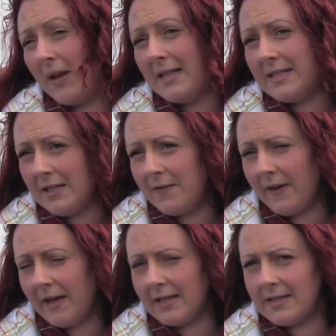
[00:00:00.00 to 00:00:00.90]
any
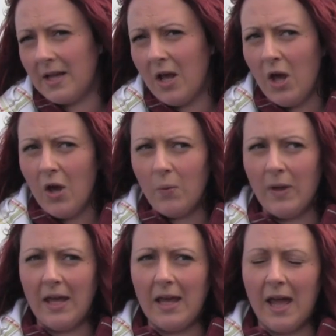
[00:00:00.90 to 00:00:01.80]
defects.
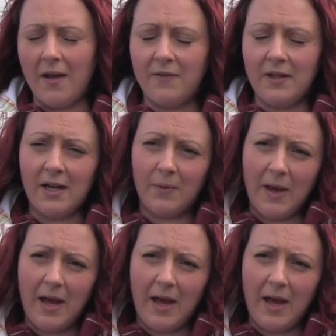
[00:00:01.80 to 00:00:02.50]
Every year